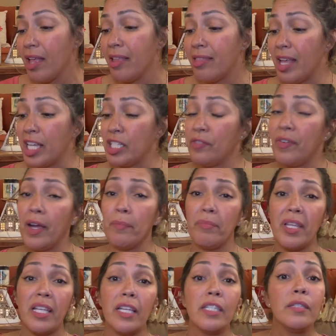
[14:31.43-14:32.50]
That's fine,
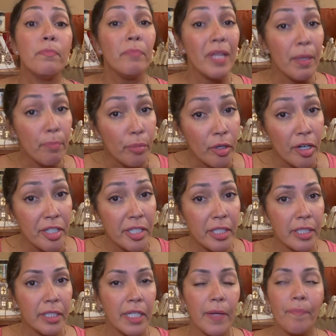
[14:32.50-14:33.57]
because me
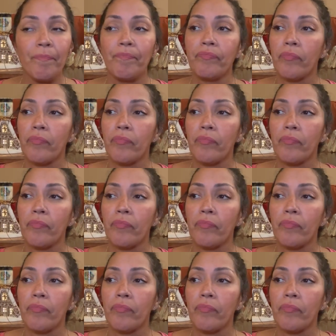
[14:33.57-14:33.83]
personally,